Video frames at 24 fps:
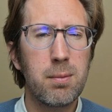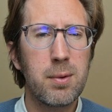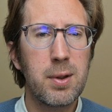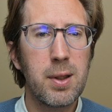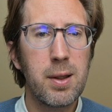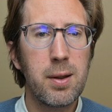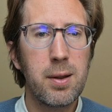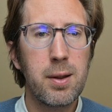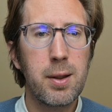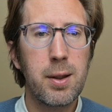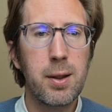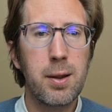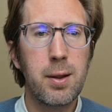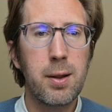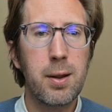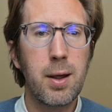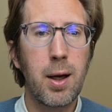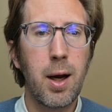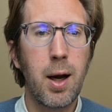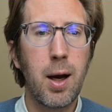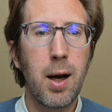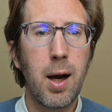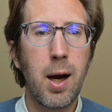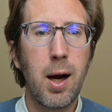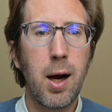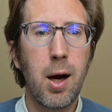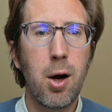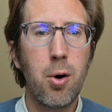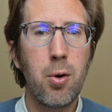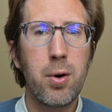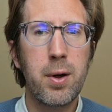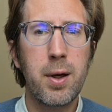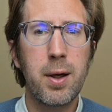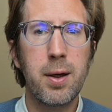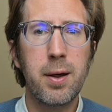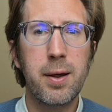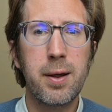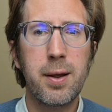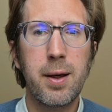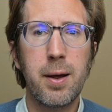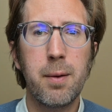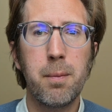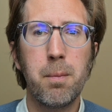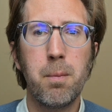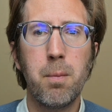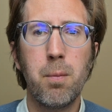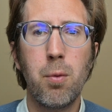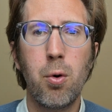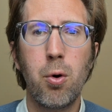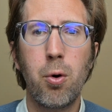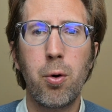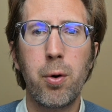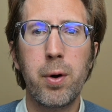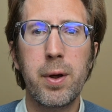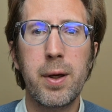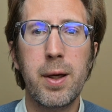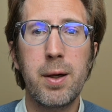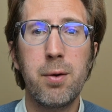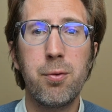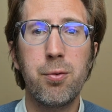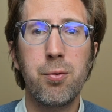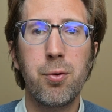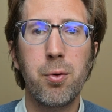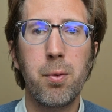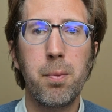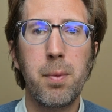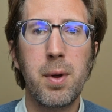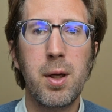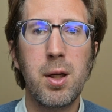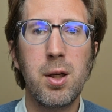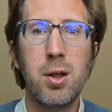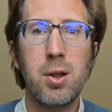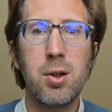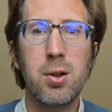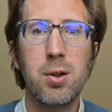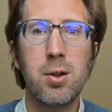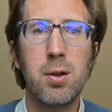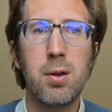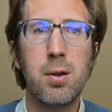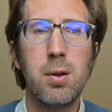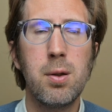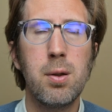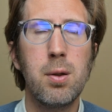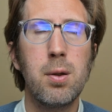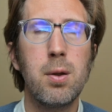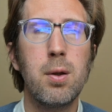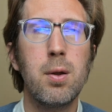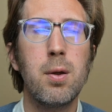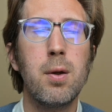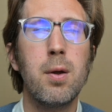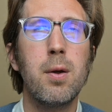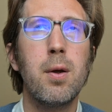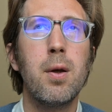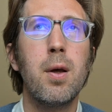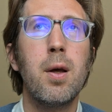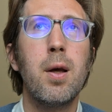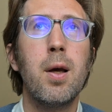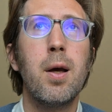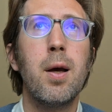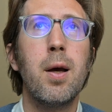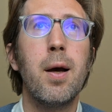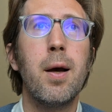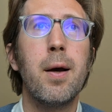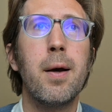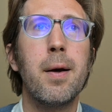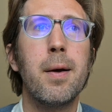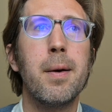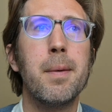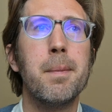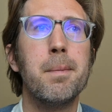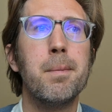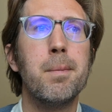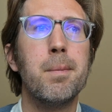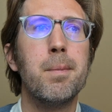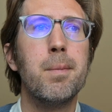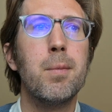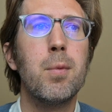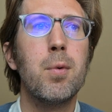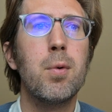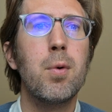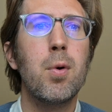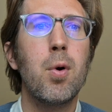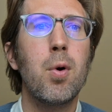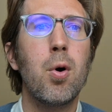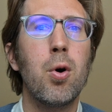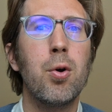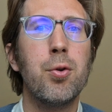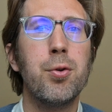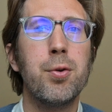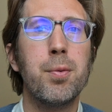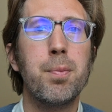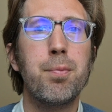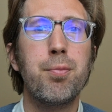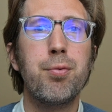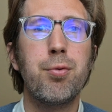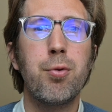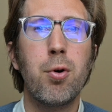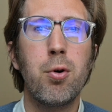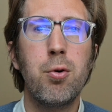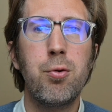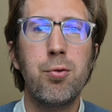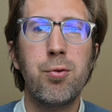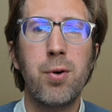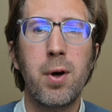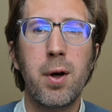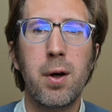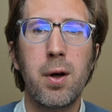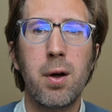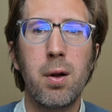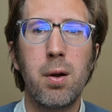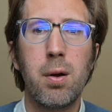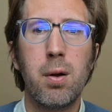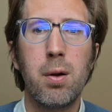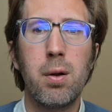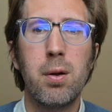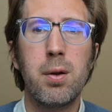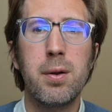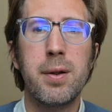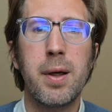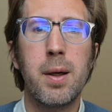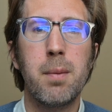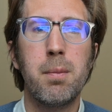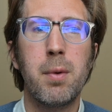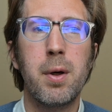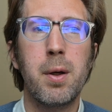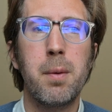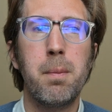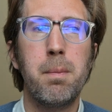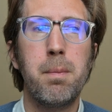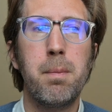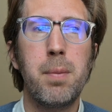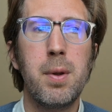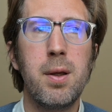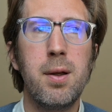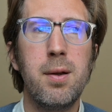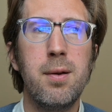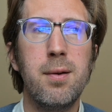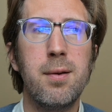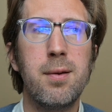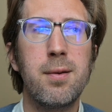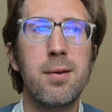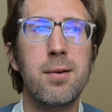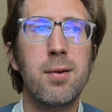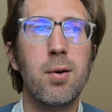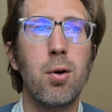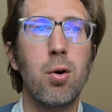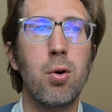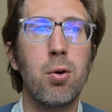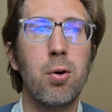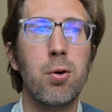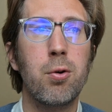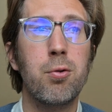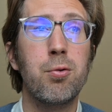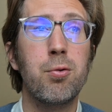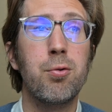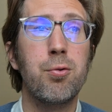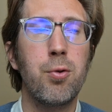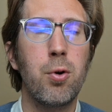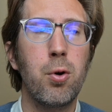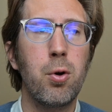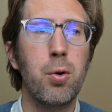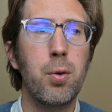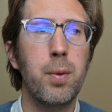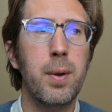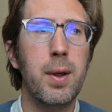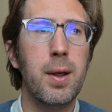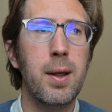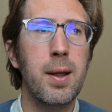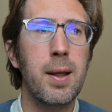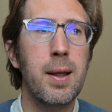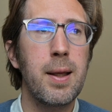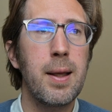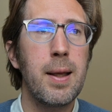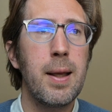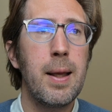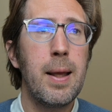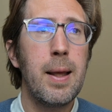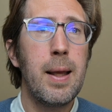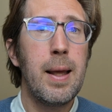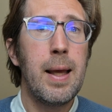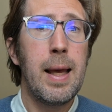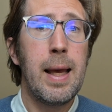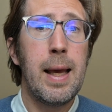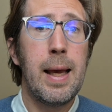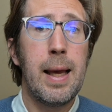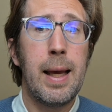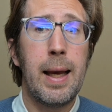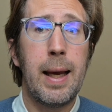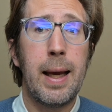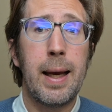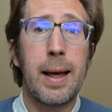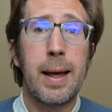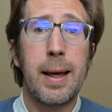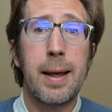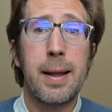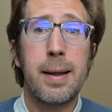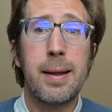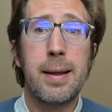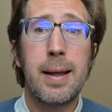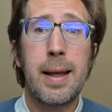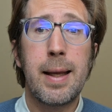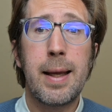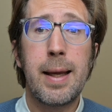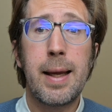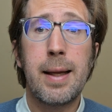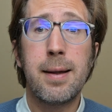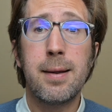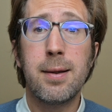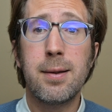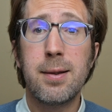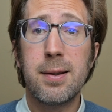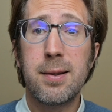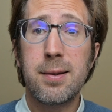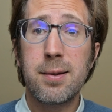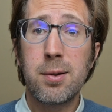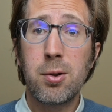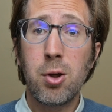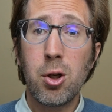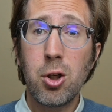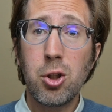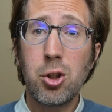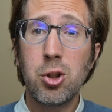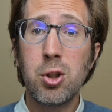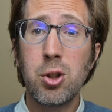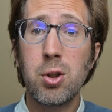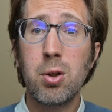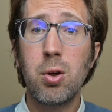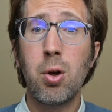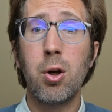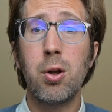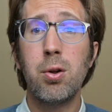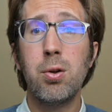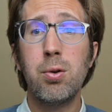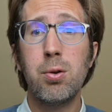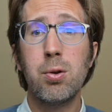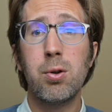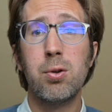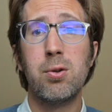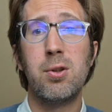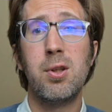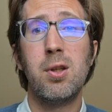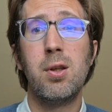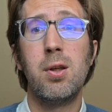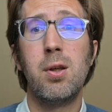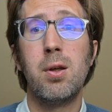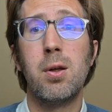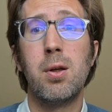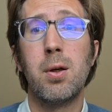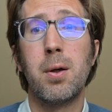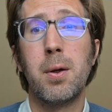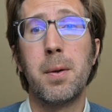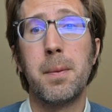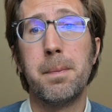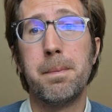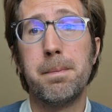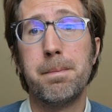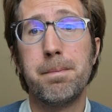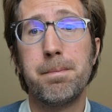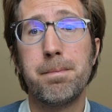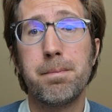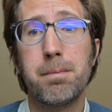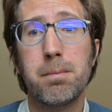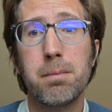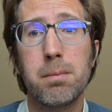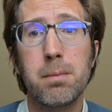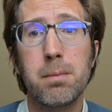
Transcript: thinking, how can I get more information? um, on the profile that my beans are following. And in the discussion under the um,